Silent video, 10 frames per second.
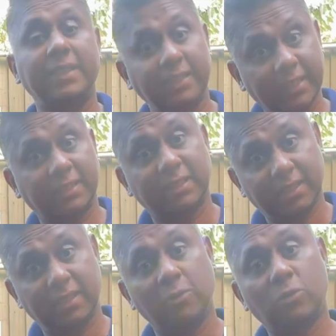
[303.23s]
yes,
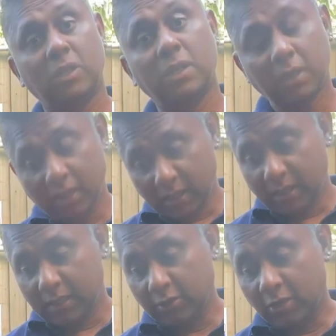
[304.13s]
look,
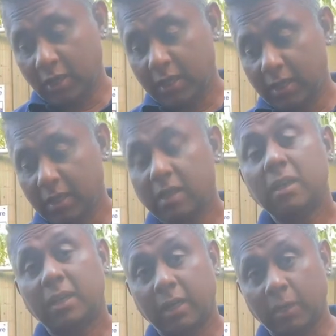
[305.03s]
your
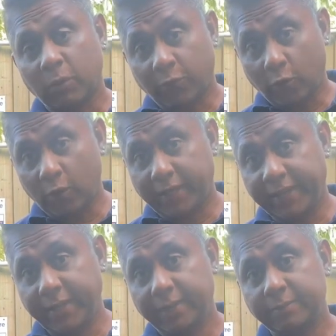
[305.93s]
turbo
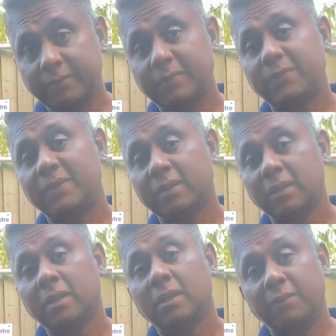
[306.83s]
faulty,
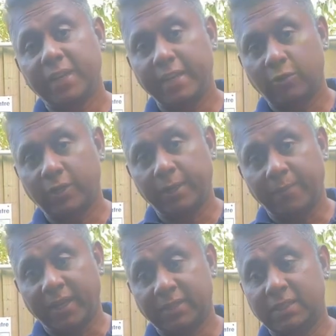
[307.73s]
we need to
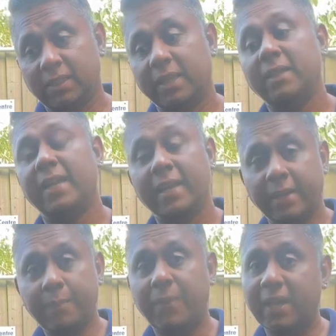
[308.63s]
replace. Then they
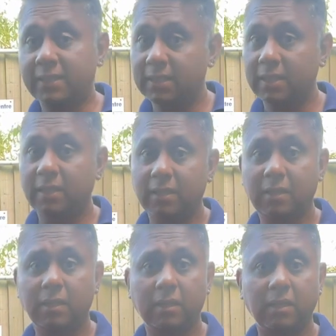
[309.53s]
replace,
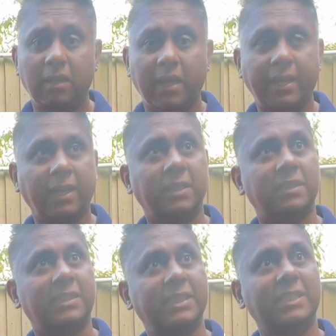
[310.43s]
like
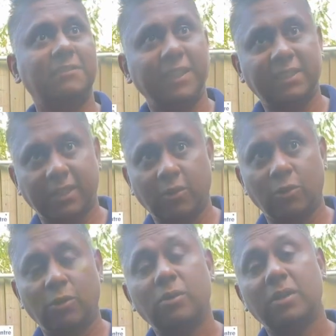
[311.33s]
6 weeks
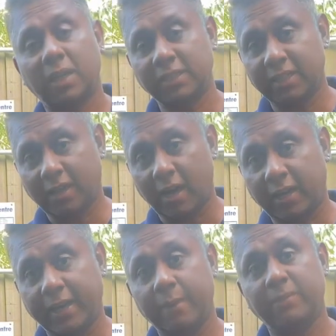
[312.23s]
ago, another car
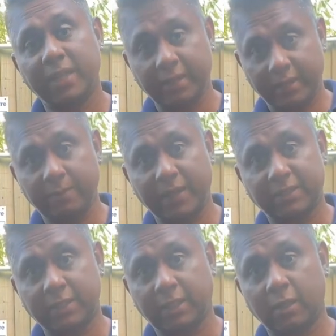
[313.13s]
came, they replaced
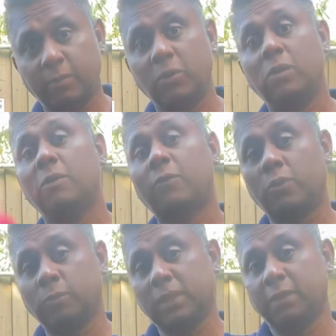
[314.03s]
the turbo
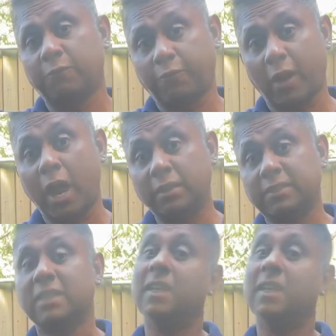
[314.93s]
from the France.